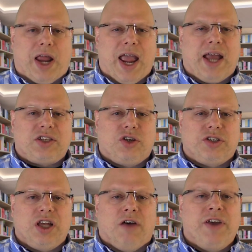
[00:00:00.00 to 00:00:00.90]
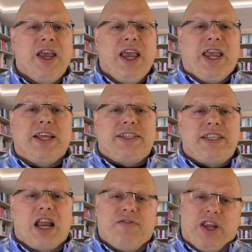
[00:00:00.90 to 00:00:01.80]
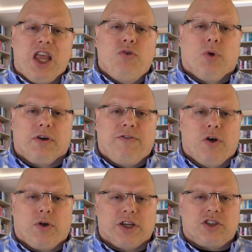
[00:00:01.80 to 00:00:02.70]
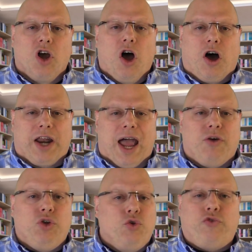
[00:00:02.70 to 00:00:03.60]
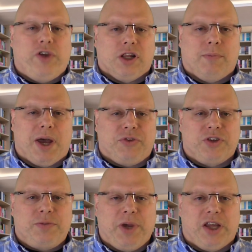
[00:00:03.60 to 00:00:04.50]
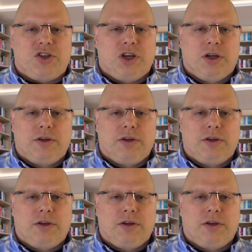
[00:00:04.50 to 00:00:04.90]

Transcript: to ask yourself instead of an inward focus on how you feel about the speech.